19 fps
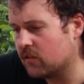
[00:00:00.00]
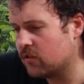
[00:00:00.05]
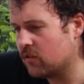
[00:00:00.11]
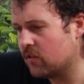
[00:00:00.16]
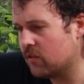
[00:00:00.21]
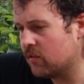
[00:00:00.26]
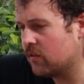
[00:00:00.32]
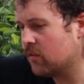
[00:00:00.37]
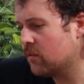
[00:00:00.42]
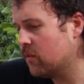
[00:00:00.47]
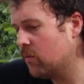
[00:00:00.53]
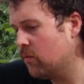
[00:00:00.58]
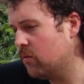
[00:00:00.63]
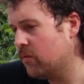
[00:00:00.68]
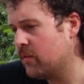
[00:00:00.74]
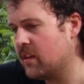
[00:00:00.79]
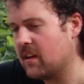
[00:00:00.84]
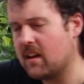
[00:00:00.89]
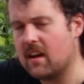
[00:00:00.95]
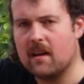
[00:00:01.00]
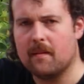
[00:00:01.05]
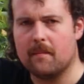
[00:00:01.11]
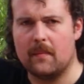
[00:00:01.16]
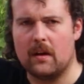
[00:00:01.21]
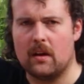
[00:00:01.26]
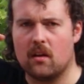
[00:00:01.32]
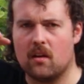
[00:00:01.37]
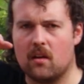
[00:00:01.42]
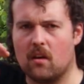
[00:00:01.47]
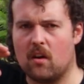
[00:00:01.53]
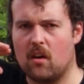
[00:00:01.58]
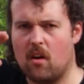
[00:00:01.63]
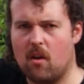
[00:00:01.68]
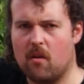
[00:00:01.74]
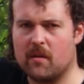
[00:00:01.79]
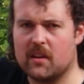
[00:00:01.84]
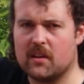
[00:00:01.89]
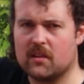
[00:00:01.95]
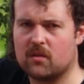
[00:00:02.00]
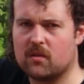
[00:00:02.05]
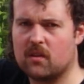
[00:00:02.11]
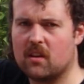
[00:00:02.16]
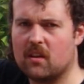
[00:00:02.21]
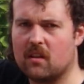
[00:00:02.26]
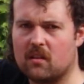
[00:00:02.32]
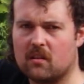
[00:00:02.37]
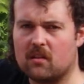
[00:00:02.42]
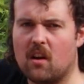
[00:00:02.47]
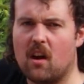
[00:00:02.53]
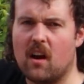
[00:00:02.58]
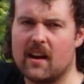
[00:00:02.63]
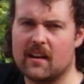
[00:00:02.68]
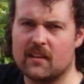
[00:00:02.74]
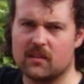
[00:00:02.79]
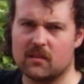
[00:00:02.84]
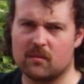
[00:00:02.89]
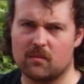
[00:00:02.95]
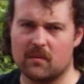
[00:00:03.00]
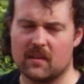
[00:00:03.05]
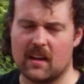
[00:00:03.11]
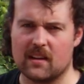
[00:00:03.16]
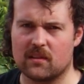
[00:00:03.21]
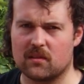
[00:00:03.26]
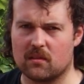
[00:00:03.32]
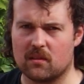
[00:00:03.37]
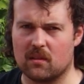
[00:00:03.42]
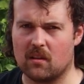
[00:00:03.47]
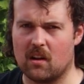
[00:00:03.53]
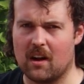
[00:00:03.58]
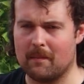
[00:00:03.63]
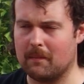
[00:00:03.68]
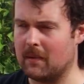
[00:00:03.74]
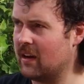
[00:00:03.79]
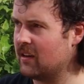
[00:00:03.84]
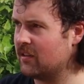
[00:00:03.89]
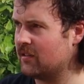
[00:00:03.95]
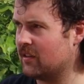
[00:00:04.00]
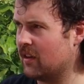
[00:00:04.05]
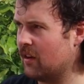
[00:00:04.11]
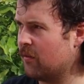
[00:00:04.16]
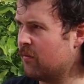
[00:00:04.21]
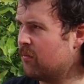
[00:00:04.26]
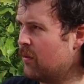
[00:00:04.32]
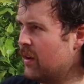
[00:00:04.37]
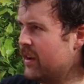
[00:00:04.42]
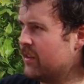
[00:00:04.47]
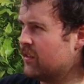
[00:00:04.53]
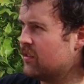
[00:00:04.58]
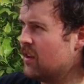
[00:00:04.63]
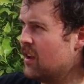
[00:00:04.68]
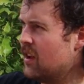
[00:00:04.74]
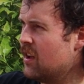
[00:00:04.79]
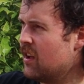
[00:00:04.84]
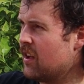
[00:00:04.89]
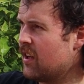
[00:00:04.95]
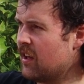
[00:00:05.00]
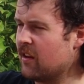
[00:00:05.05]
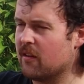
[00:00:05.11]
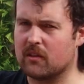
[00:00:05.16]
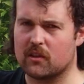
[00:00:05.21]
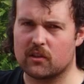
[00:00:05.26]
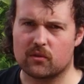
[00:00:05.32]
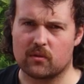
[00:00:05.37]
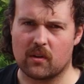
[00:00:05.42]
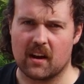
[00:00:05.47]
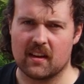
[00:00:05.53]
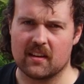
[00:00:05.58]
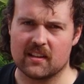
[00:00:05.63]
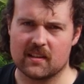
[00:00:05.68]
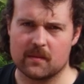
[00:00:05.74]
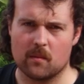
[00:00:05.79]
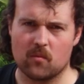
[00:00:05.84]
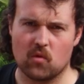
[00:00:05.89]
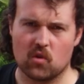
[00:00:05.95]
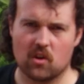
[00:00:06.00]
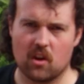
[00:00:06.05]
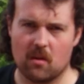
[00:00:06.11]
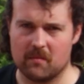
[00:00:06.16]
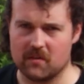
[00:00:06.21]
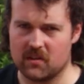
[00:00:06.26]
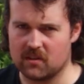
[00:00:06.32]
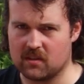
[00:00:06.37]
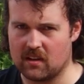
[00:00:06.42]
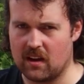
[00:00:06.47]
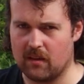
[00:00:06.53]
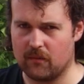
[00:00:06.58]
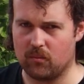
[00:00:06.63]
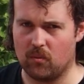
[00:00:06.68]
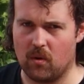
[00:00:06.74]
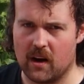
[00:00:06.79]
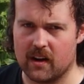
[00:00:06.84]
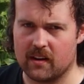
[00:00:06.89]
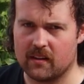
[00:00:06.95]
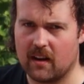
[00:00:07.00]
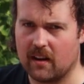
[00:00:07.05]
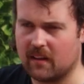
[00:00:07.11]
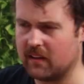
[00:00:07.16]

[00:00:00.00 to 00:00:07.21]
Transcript: to do all the orange lines with that sort of light bar stuff, whereas here in Australia it's a bit more common just to have white